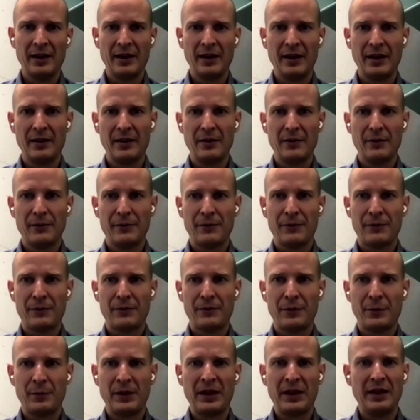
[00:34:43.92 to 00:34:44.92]
and
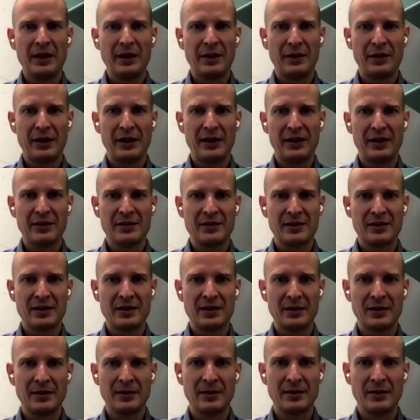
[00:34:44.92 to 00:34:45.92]
for me, I think
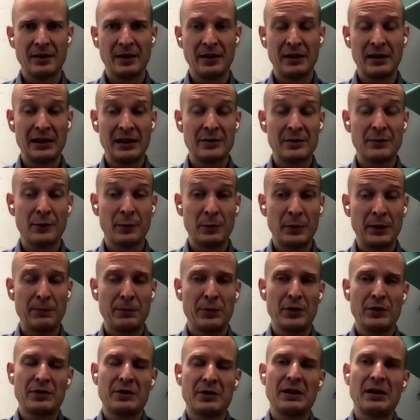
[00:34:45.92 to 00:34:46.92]
it's uh, at least for
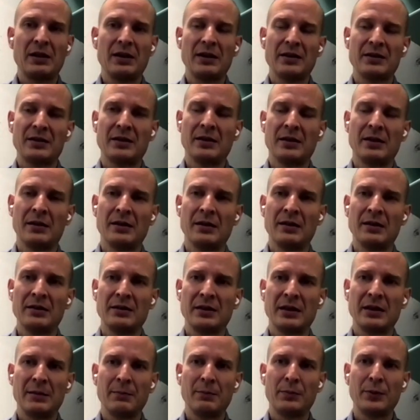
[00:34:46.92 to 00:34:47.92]
me personally, it's a,
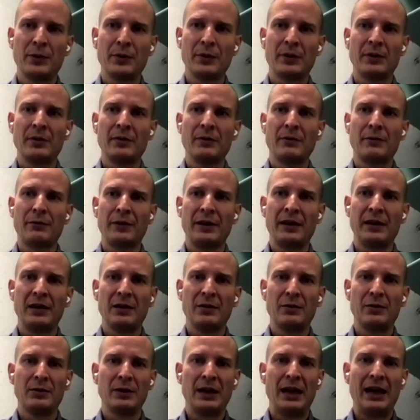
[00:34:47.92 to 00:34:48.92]
it's an important
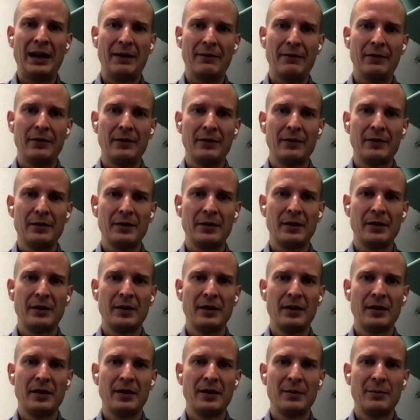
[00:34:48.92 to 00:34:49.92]
field to have,
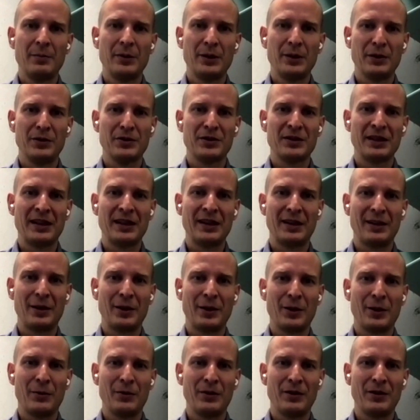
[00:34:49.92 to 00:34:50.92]
because then I
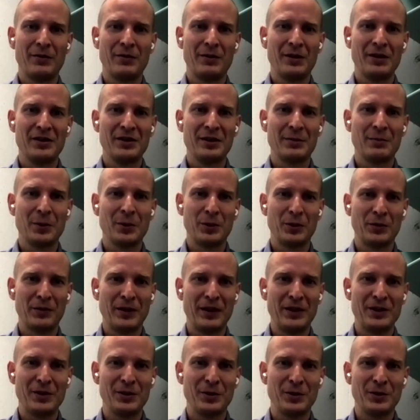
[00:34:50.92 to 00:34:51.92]
know there is a
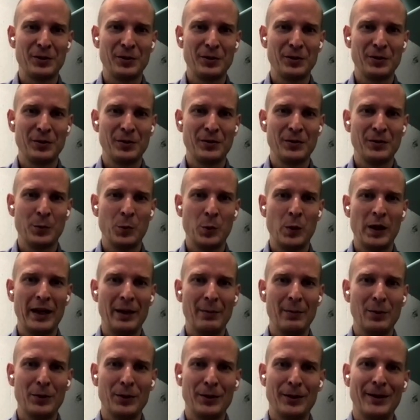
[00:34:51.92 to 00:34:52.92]
motivation to do
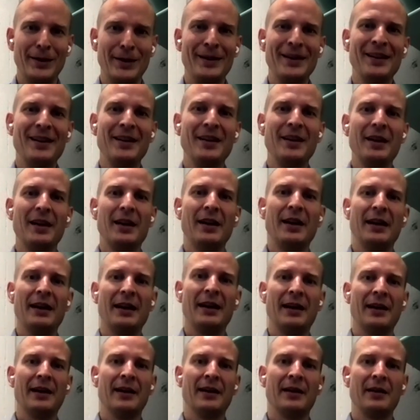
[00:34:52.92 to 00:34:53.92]
way more.
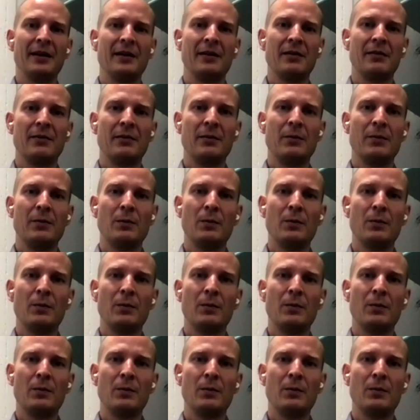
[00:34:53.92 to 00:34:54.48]
And